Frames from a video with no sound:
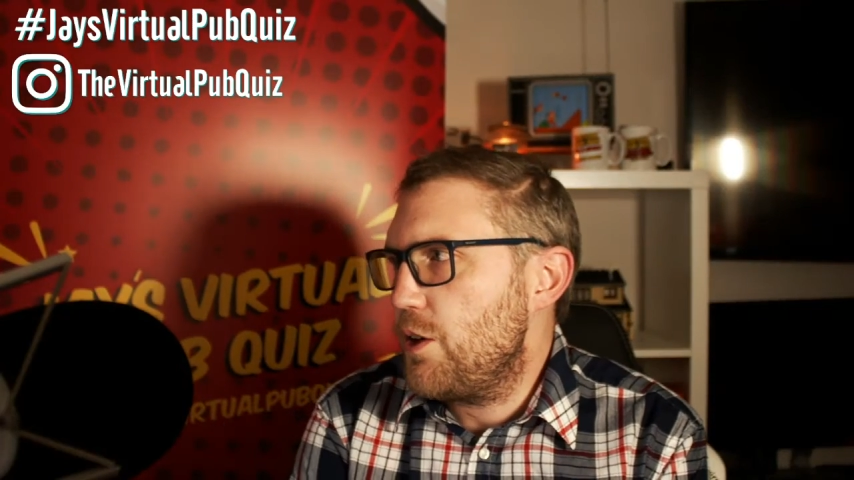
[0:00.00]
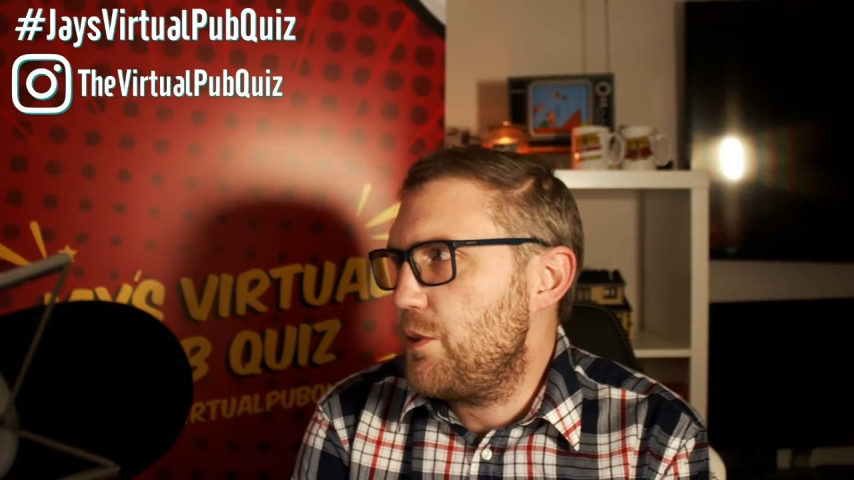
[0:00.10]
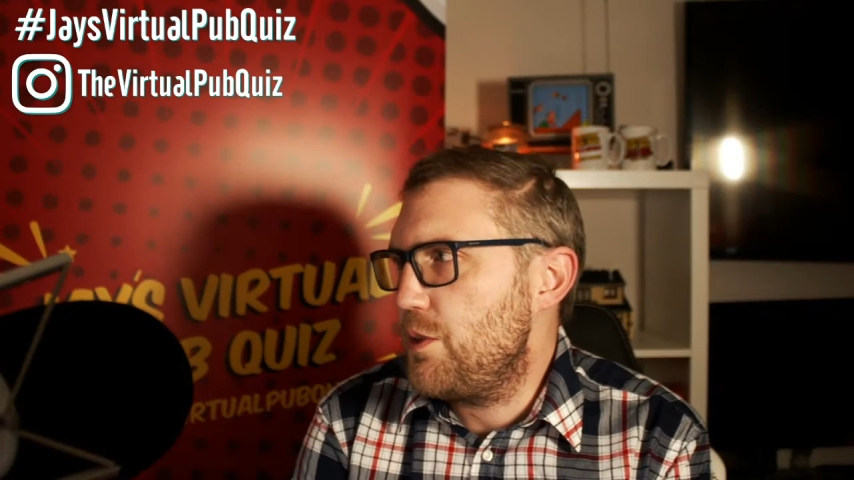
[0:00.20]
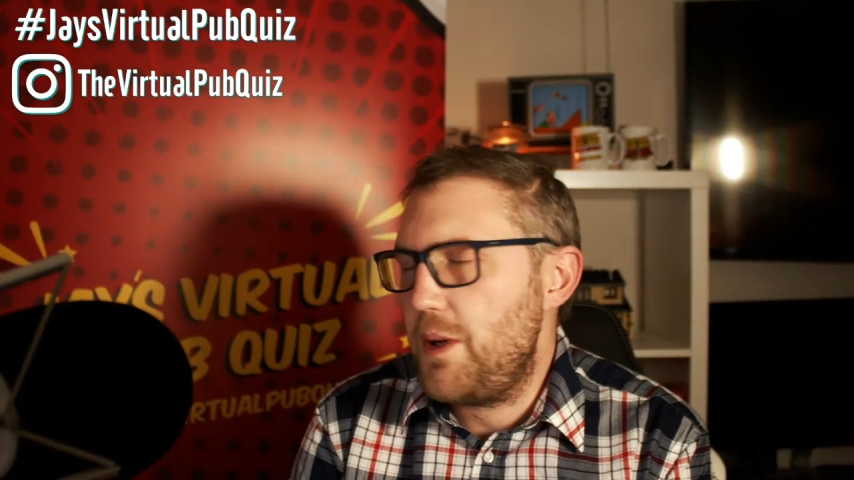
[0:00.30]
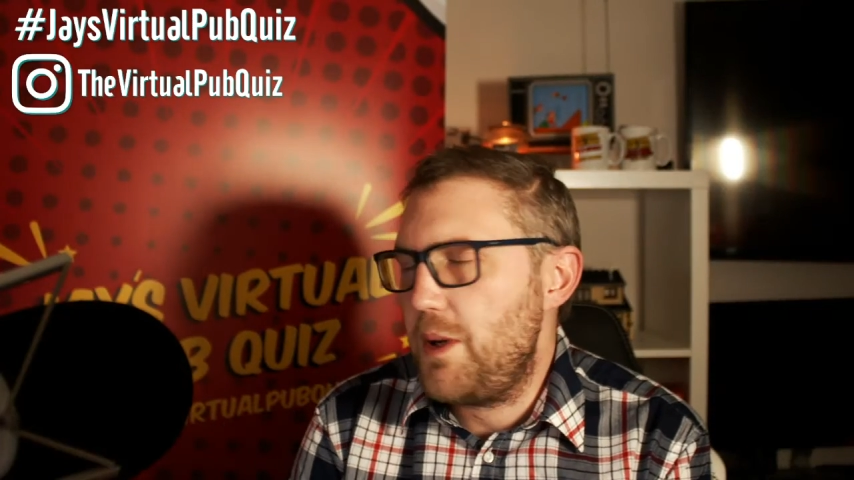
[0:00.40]
up
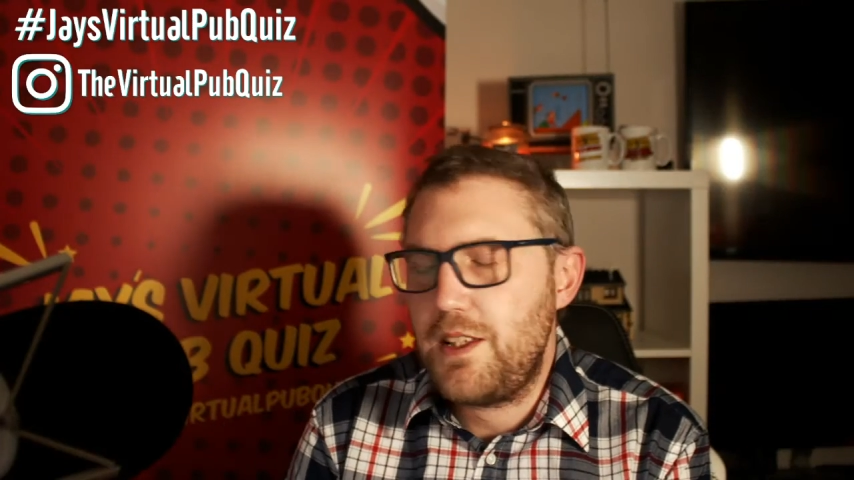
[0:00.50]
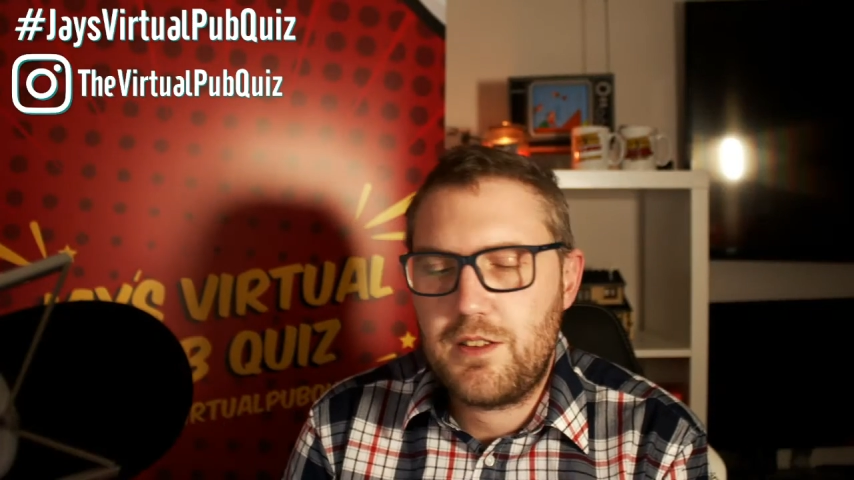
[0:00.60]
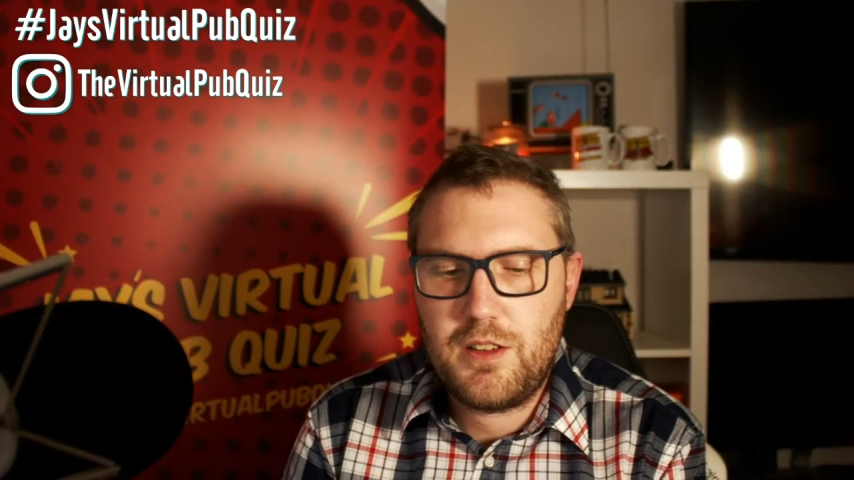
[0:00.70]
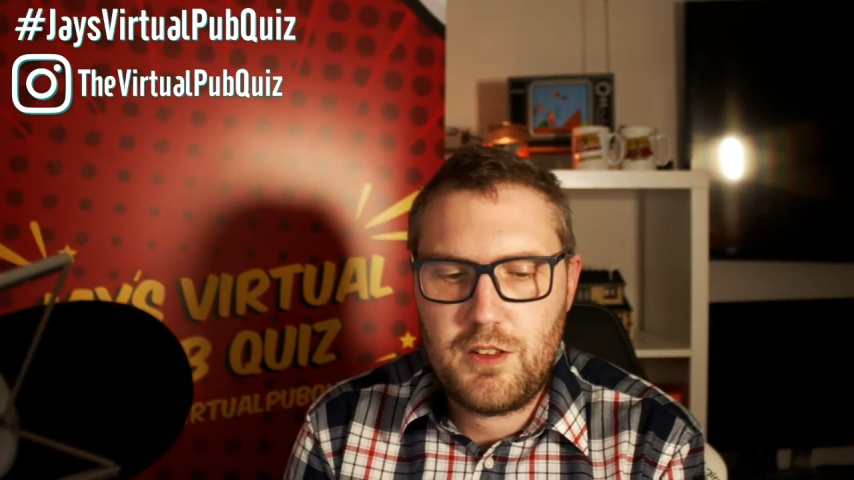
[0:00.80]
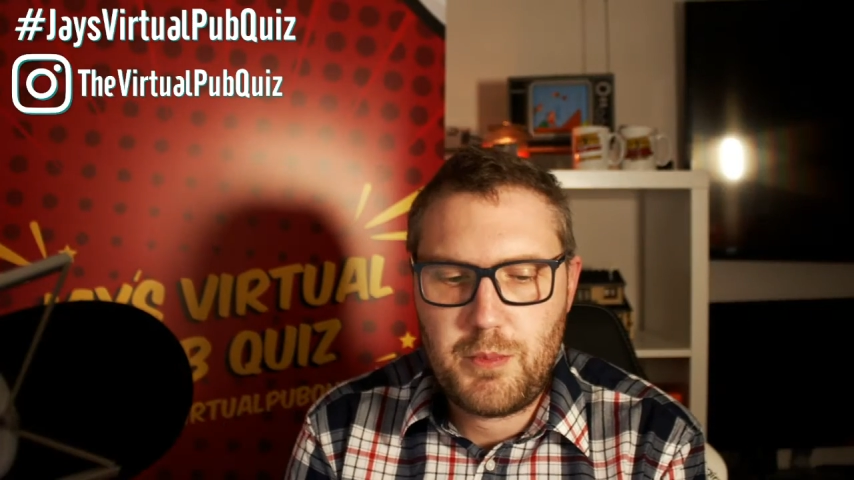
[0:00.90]
with some bits
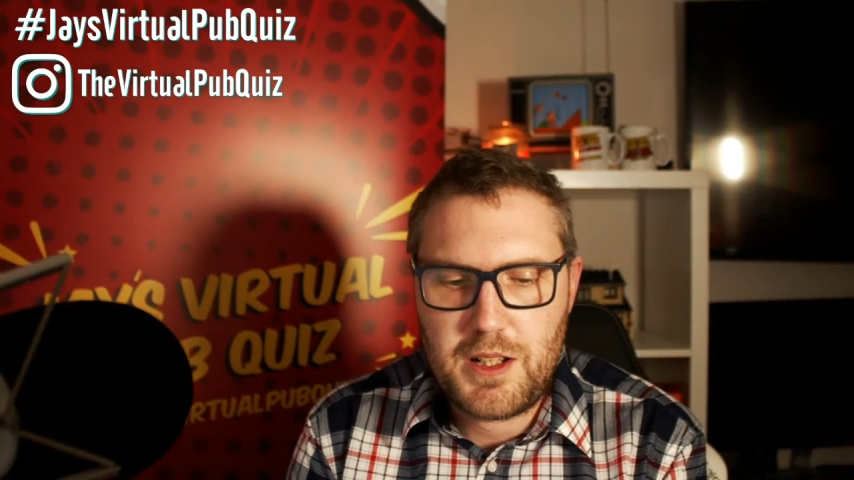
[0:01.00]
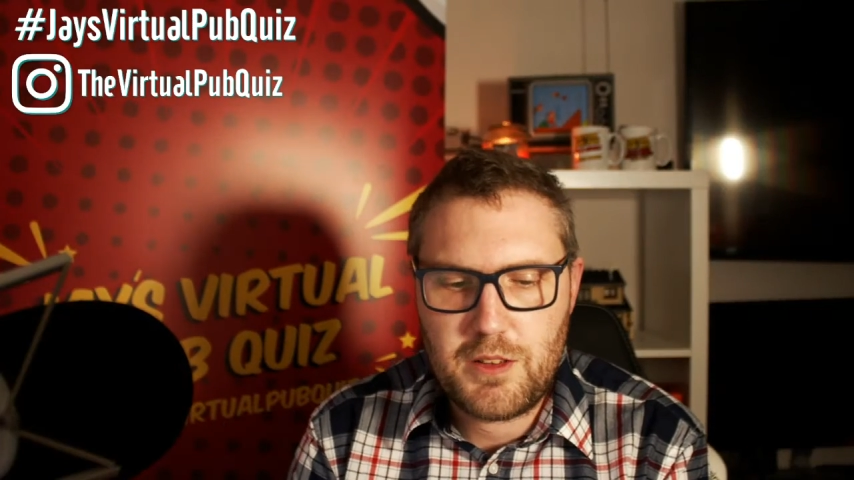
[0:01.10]
and spend